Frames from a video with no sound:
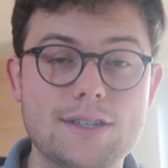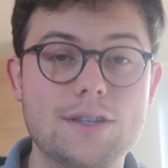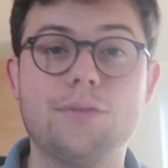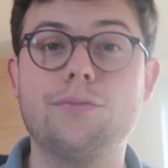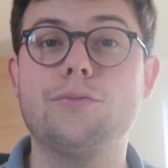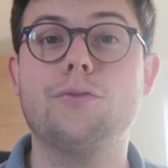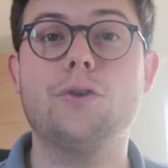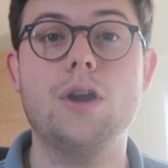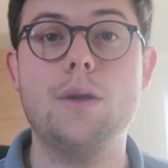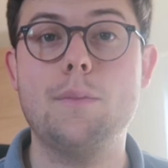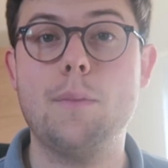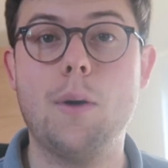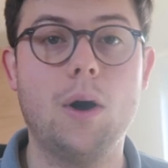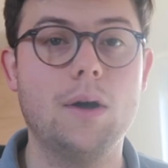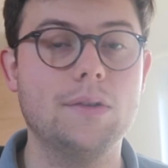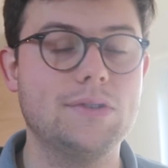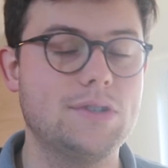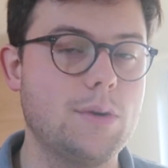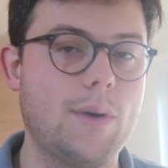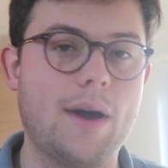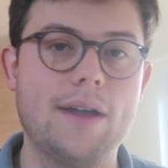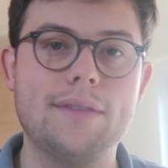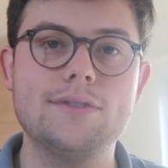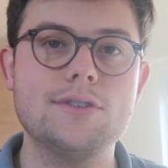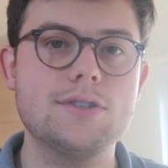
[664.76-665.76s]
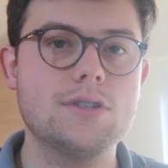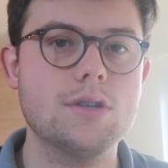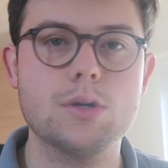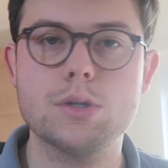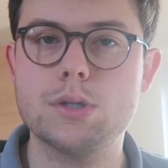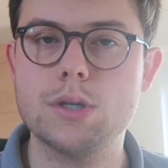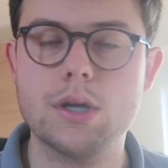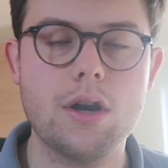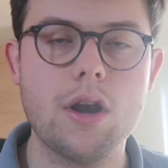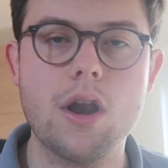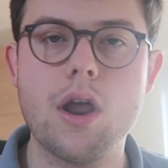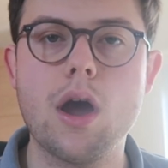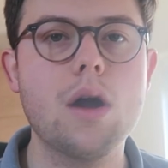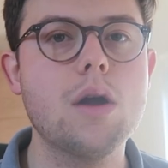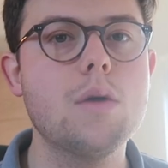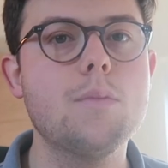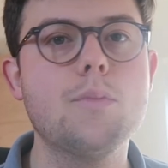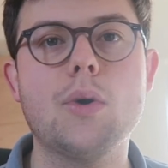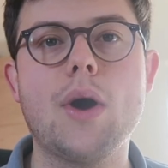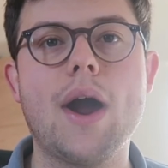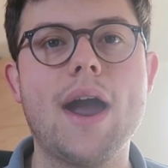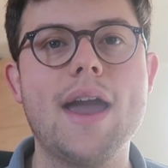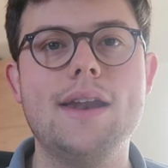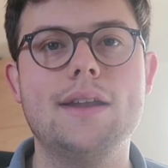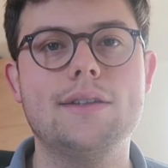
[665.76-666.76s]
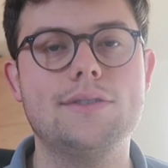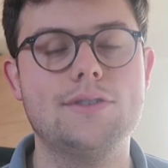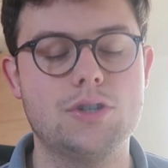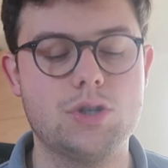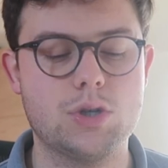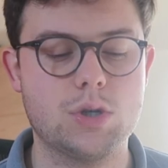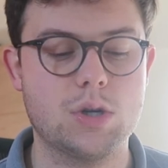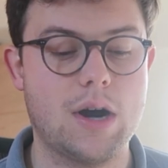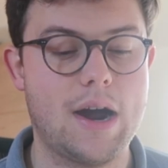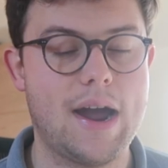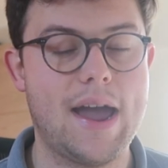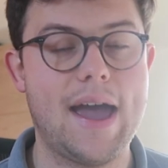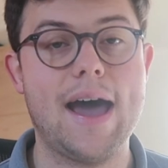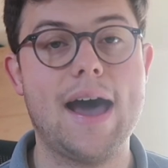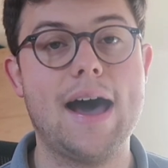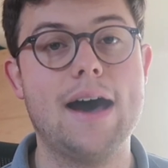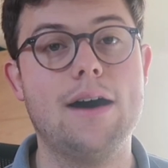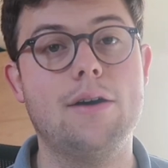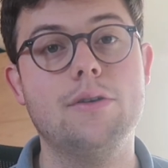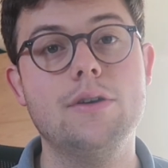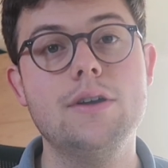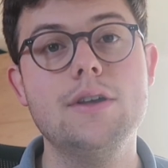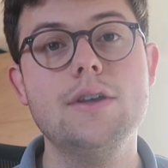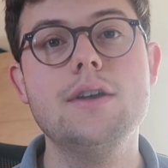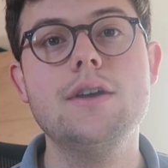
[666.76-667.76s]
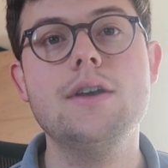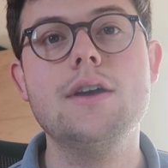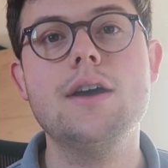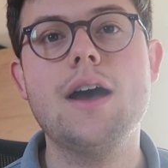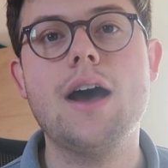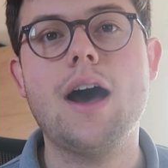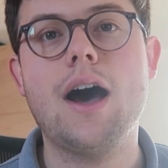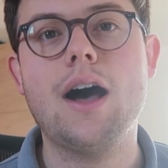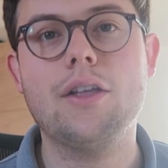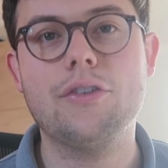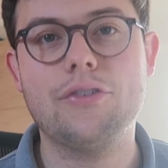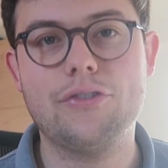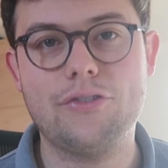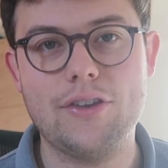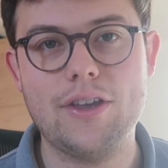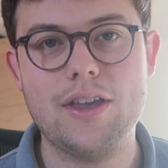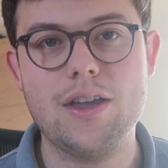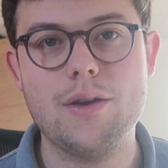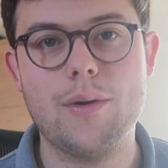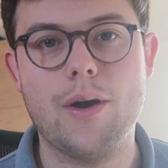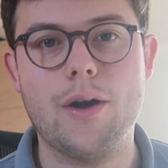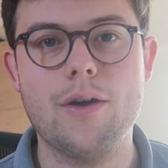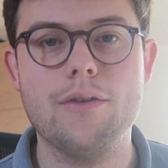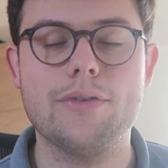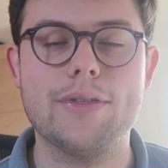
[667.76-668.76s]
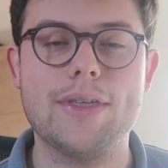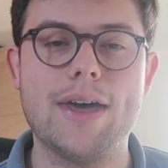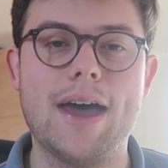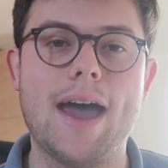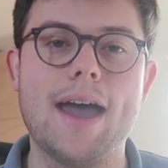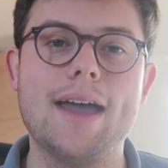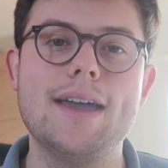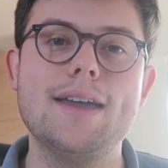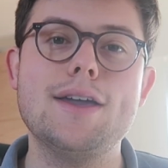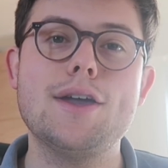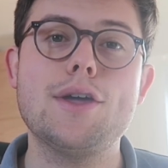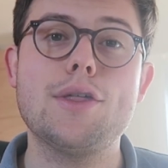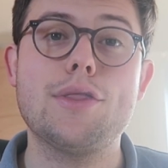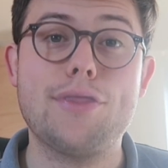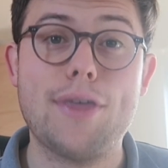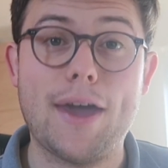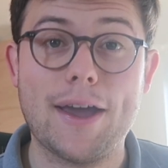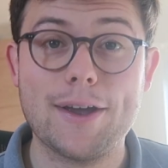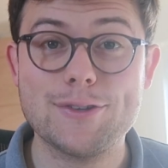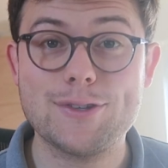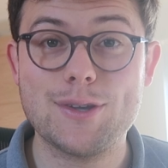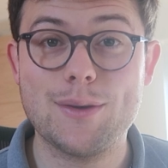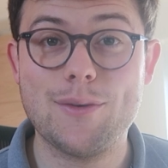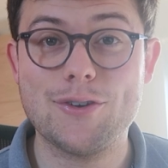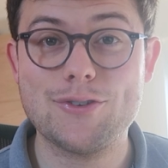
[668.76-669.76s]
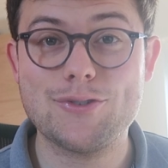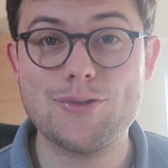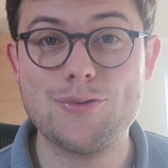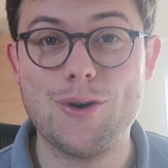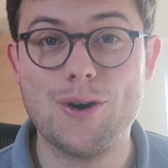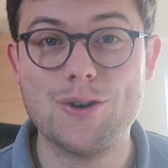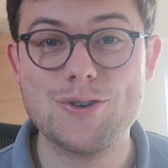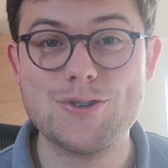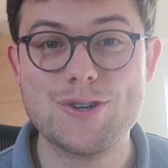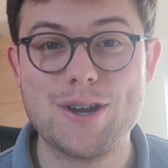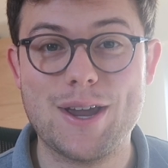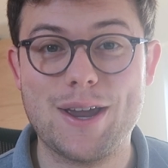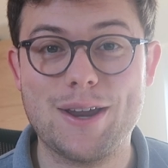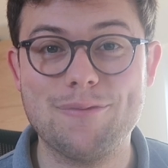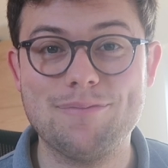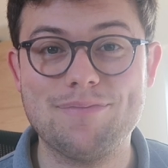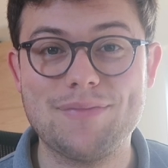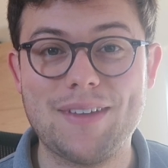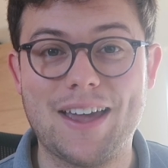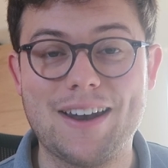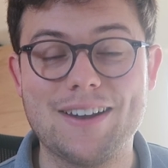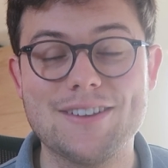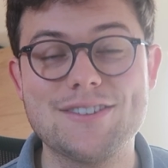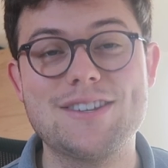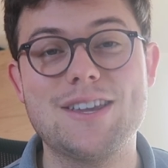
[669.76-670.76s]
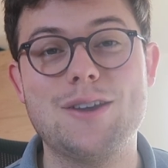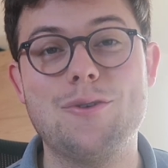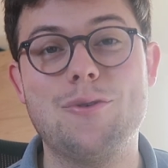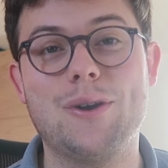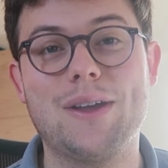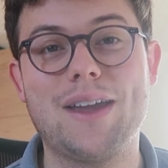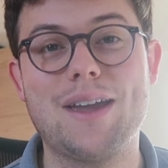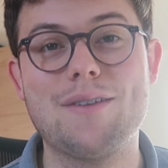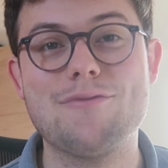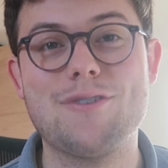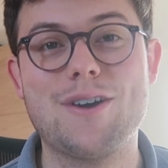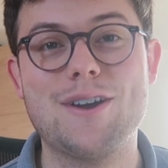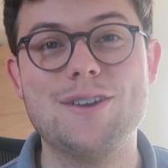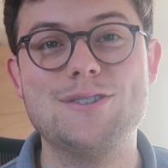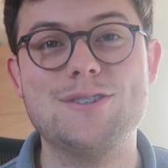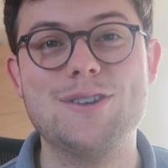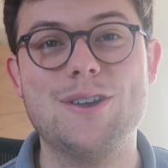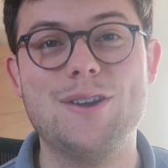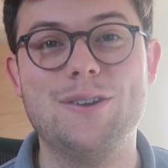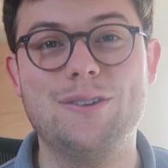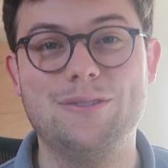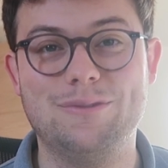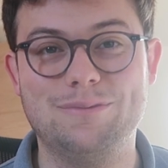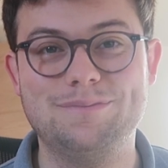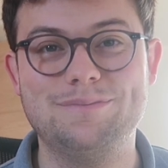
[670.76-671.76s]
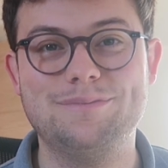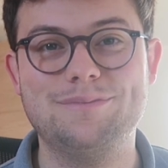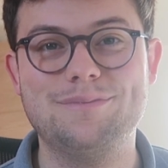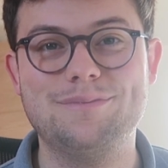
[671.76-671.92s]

is a free pot to enter, so it's a no-brainer to try it out. I'll see you over there. Thanks so much for watching, and I'll see you all again very soon.